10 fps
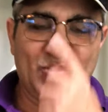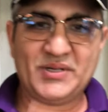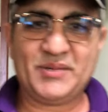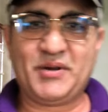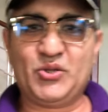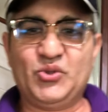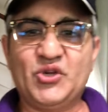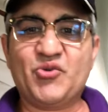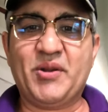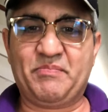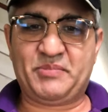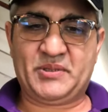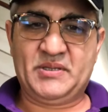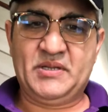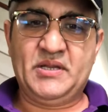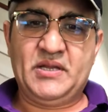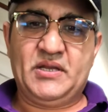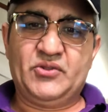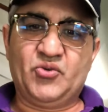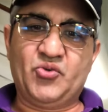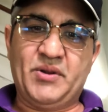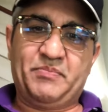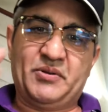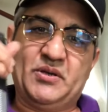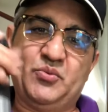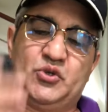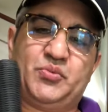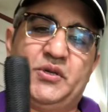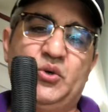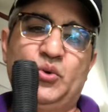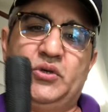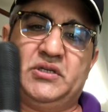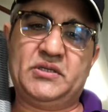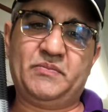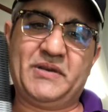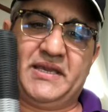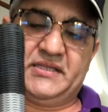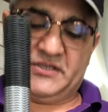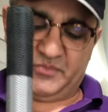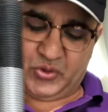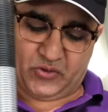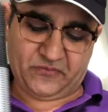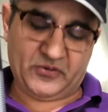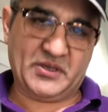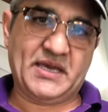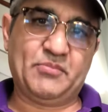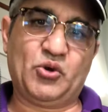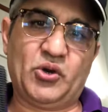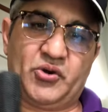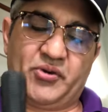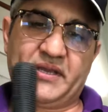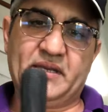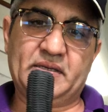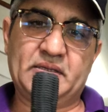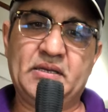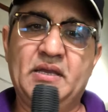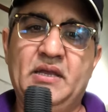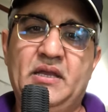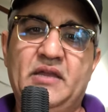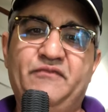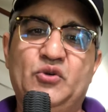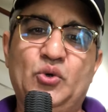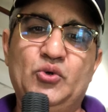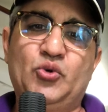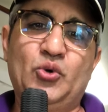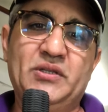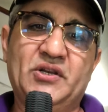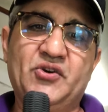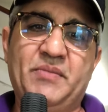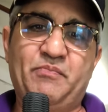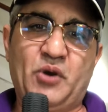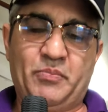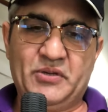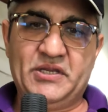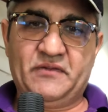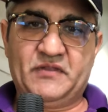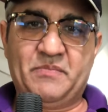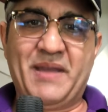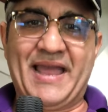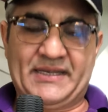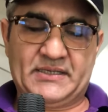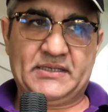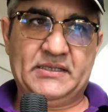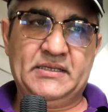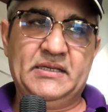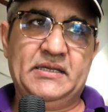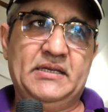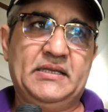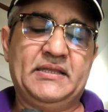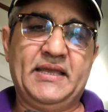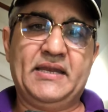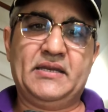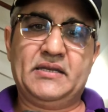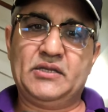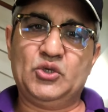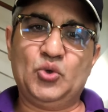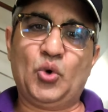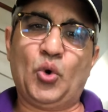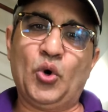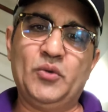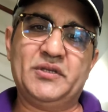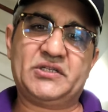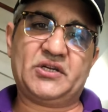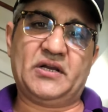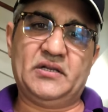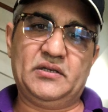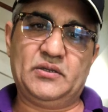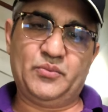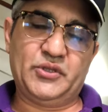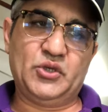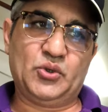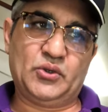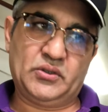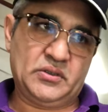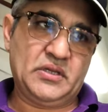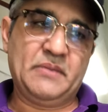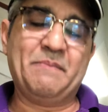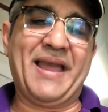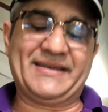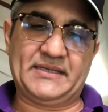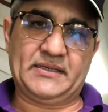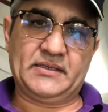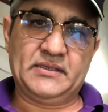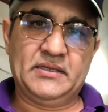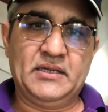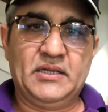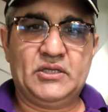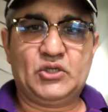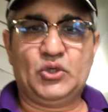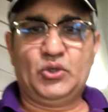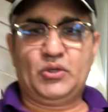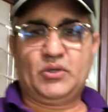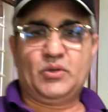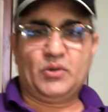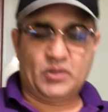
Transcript: you about the grip. The grip which we hold playing this beautiful game called cricket. If you don't hold the grip properly of the bat, then you'll always struggle with your batting. So